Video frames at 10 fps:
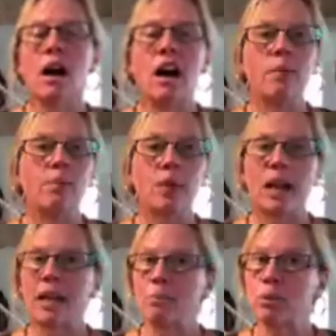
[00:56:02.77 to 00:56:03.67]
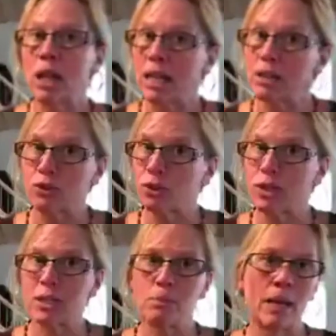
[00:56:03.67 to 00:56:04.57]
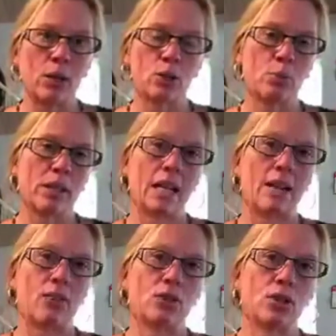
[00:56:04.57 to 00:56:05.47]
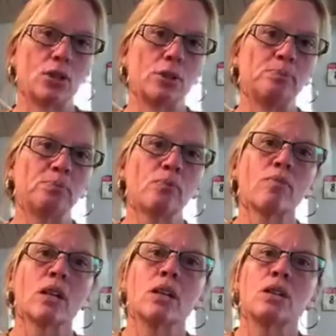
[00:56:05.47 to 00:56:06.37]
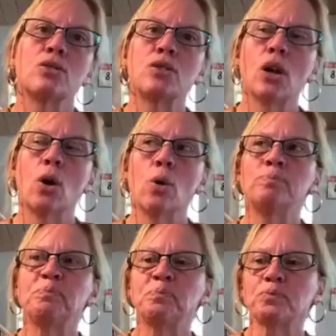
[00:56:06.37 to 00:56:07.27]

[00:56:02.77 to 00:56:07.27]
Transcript: Um, I get plenty of green tomatoes, but they never turn. So